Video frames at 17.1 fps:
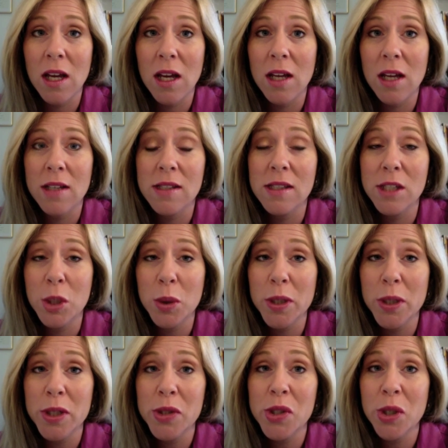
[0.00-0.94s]
a
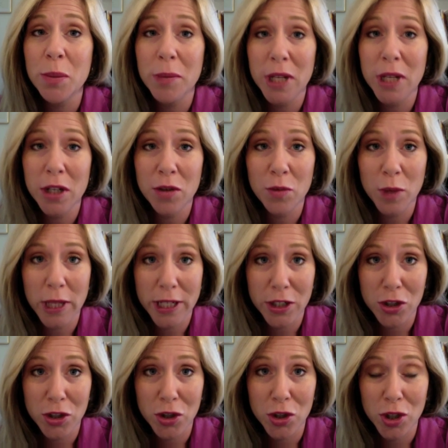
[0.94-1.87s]
serious, committed
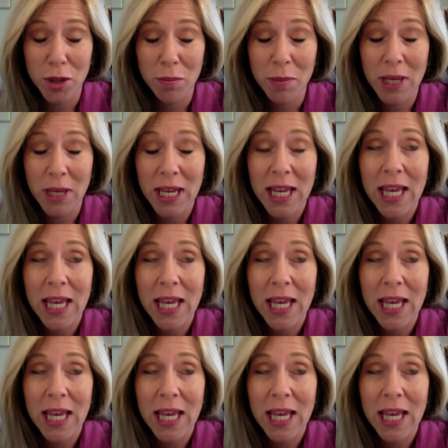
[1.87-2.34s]
relationship,